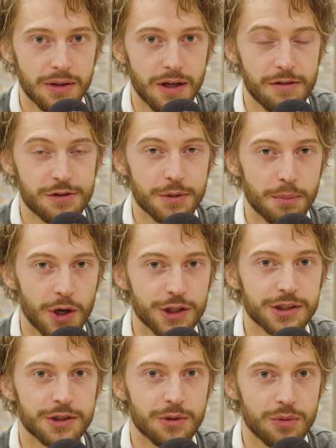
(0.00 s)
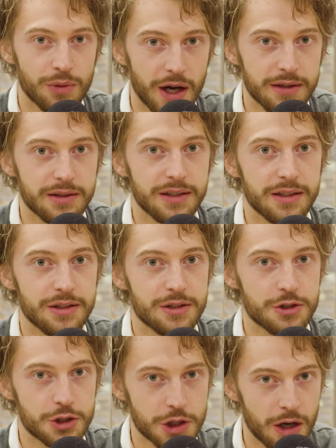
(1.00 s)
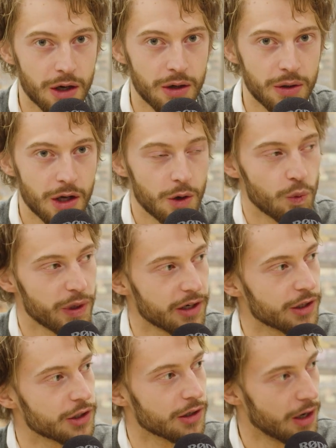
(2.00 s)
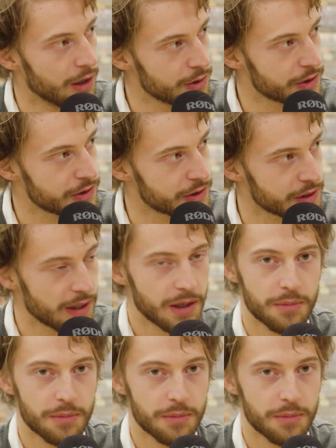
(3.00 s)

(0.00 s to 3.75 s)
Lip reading: of the Mark Rodney Show. We are your hosts.